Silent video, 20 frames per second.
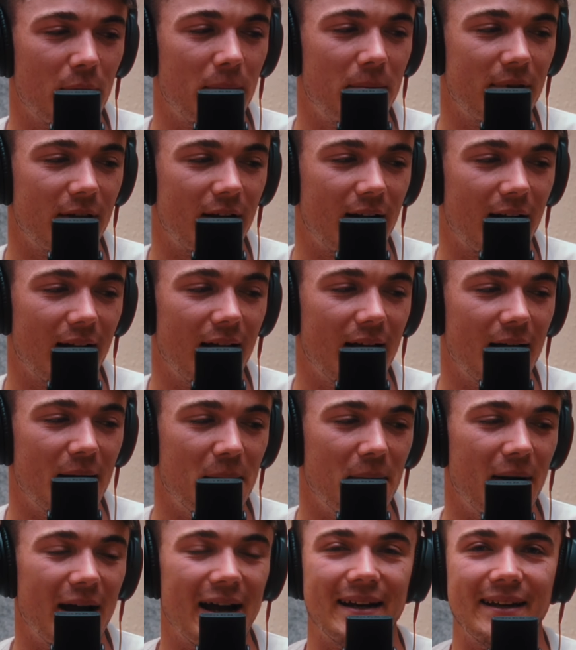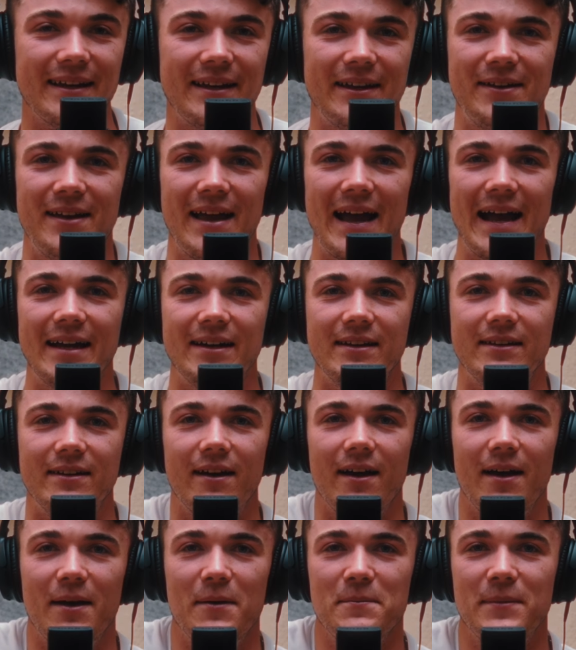of the club and a and an
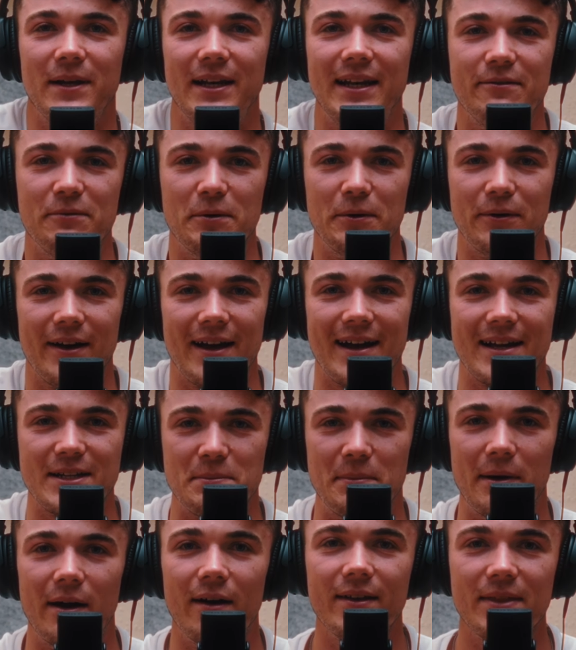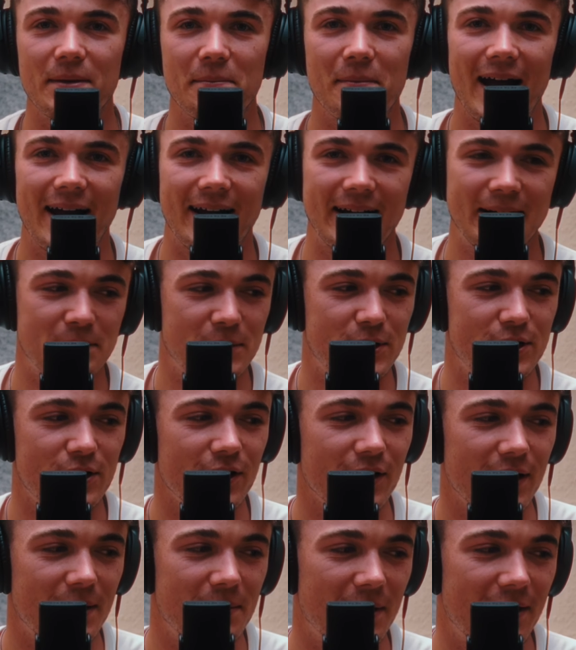unbelievable catch behind the back. I'm
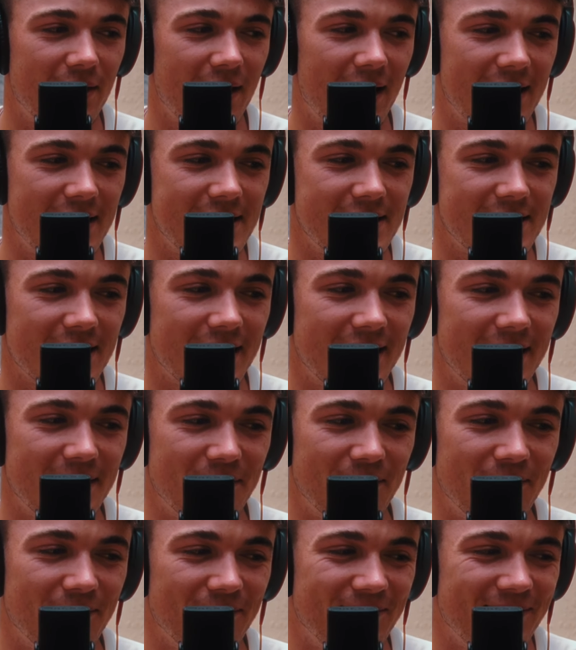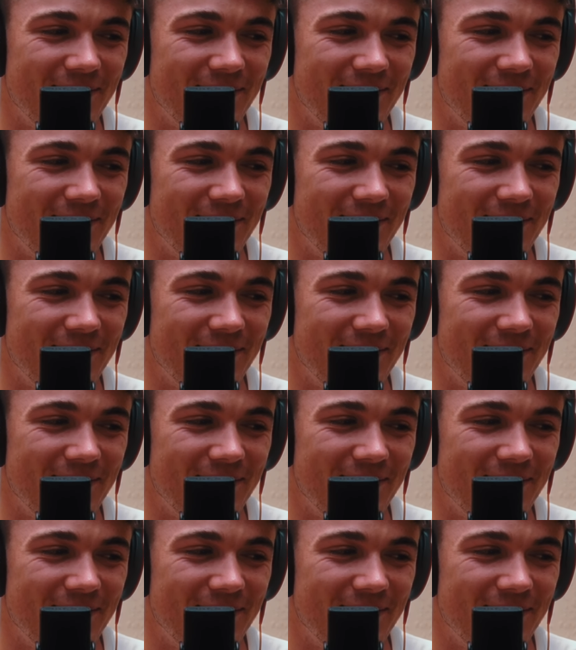sorry, but that is um,